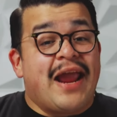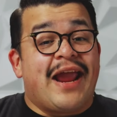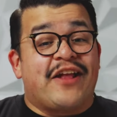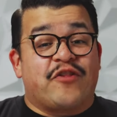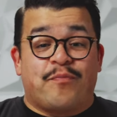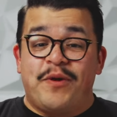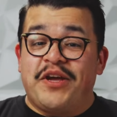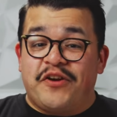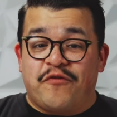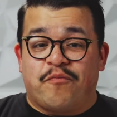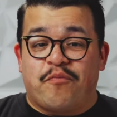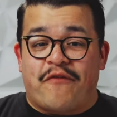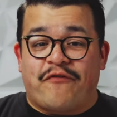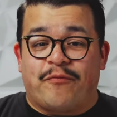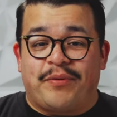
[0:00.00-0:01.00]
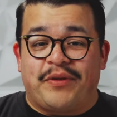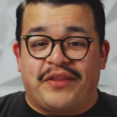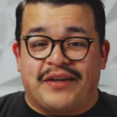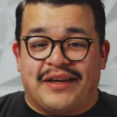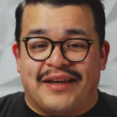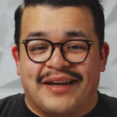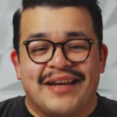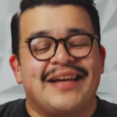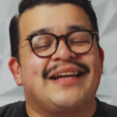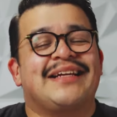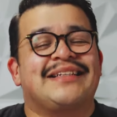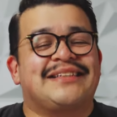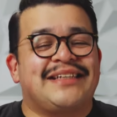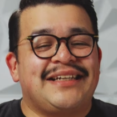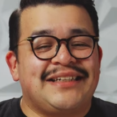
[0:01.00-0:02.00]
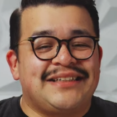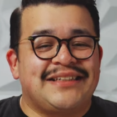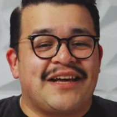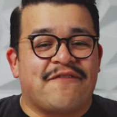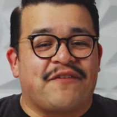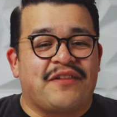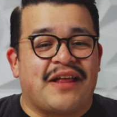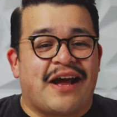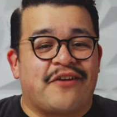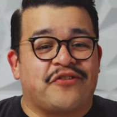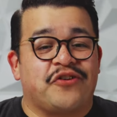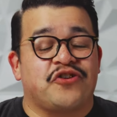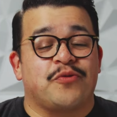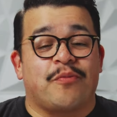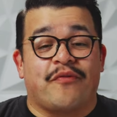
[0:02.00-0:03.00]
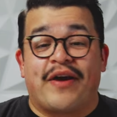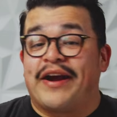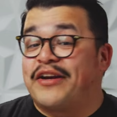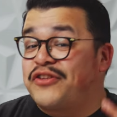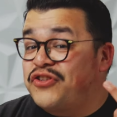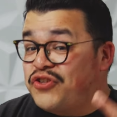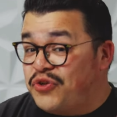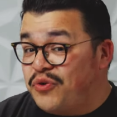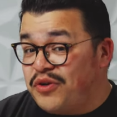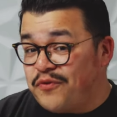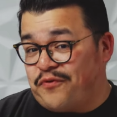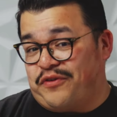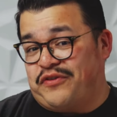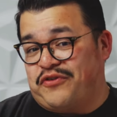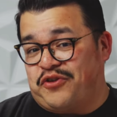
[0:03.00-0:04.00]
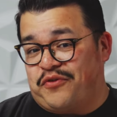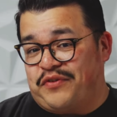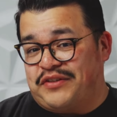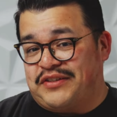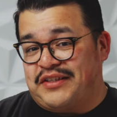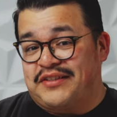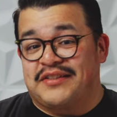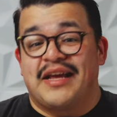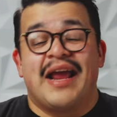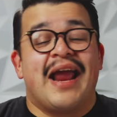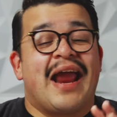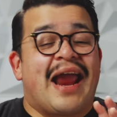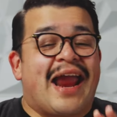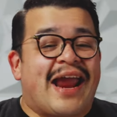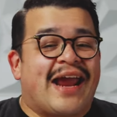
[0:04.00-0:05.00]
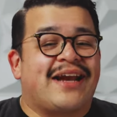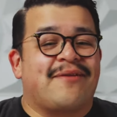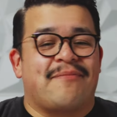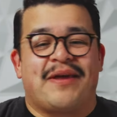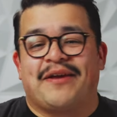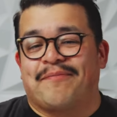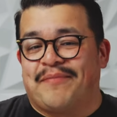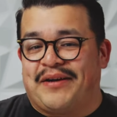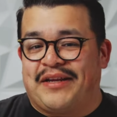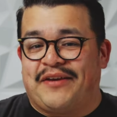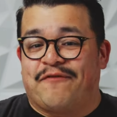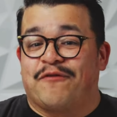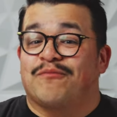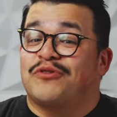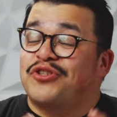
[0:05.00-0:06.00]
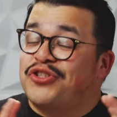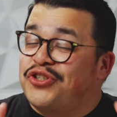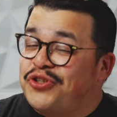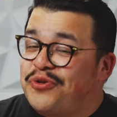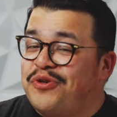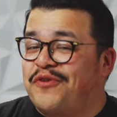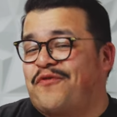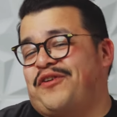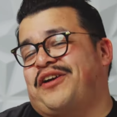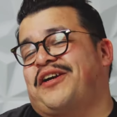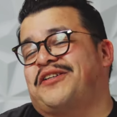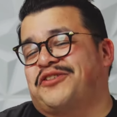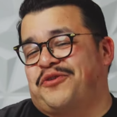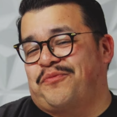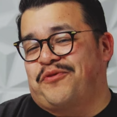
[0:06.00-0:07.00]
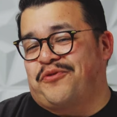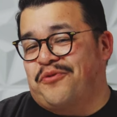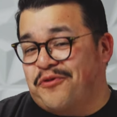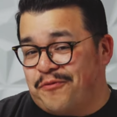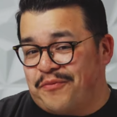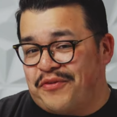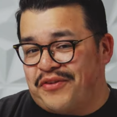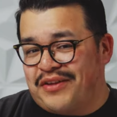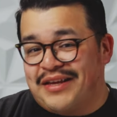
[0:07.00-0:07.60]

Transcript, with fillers: And speaking of profitability, DTF allows you to provide two different services and make money from two different customer groups,